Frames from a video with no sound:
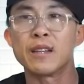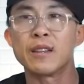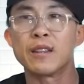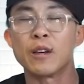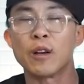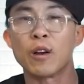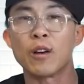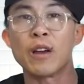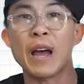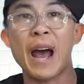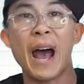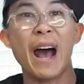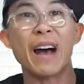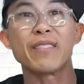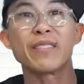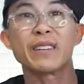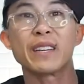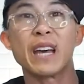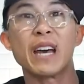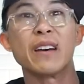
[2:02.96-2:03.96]
they're
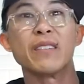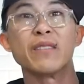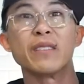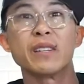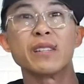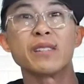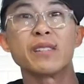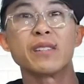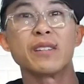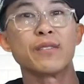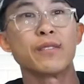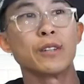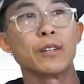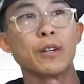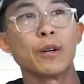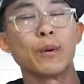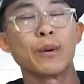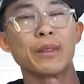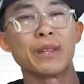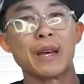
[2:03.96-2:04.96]
half canvassed, if you
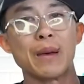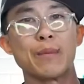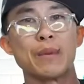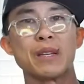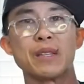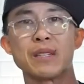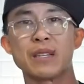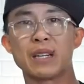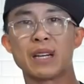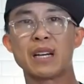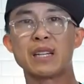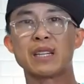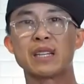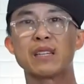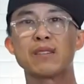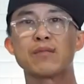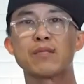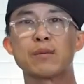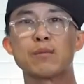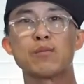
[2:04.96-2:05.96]
know what that means. It kind of
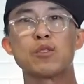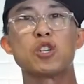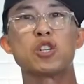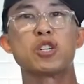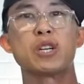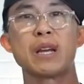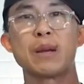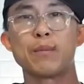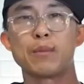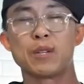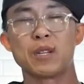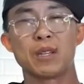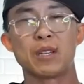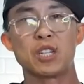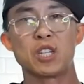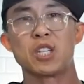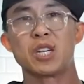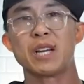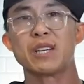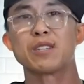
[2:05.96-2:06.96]
gives them shape to the
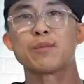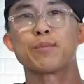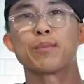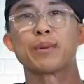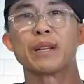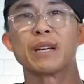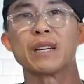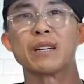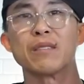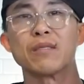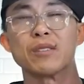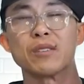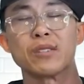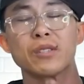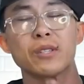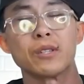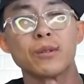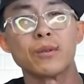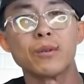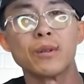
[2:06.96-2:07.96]
chest plate of the
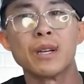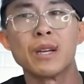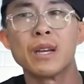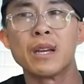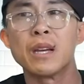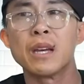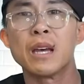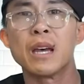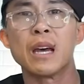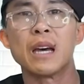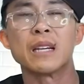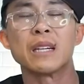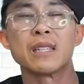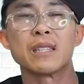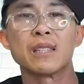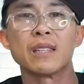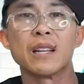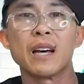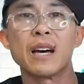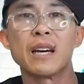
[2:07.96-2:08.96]
suit, and
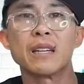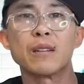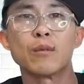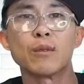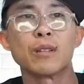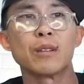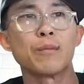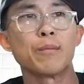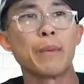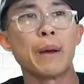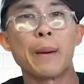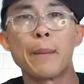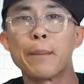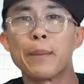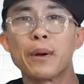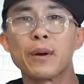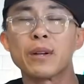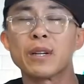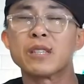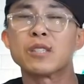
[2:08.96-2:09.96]
it's lined with
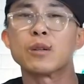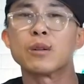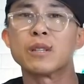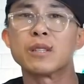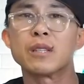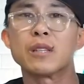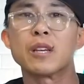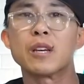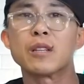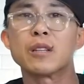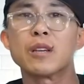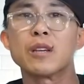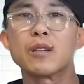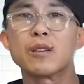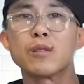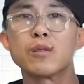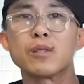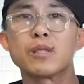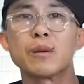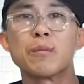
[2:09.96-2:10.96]
Bemberg. So it, they, they
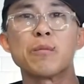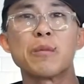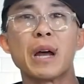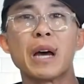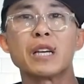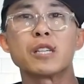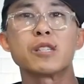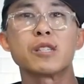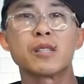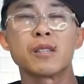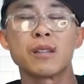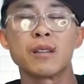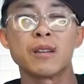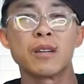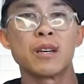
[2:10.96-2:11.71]
use some nice,